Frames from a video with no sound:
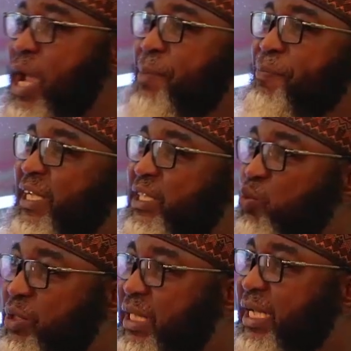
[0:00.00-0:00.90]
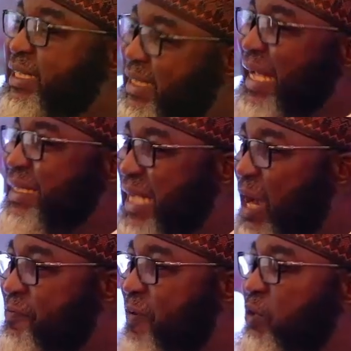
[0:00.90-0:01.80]
a person will say, yes,
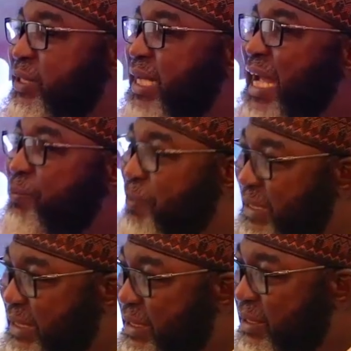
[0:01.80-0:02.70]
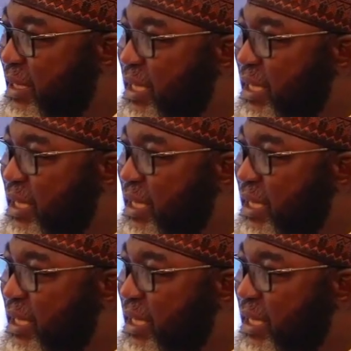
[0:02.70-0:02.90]
I found the right person,